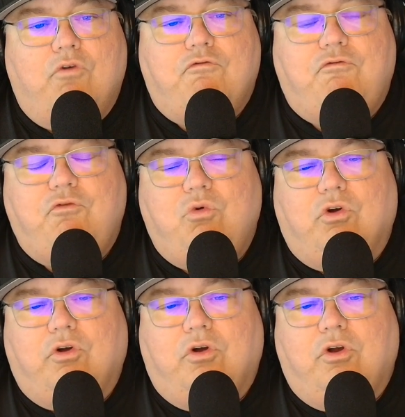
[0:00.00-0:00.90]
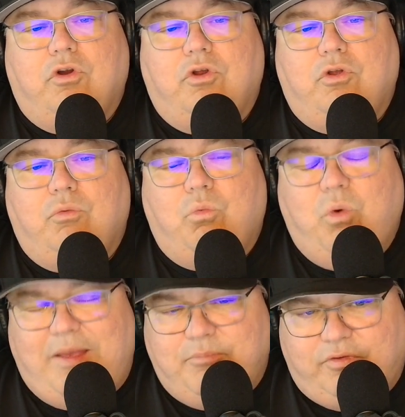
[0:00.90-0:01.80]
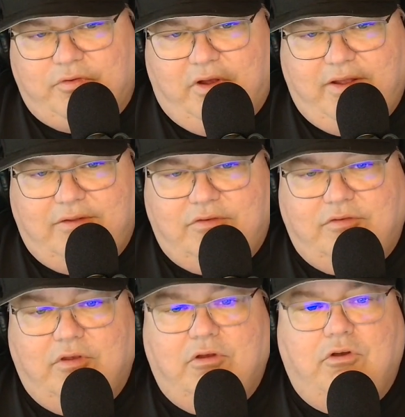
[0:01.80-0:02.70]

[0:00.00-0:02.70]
For websites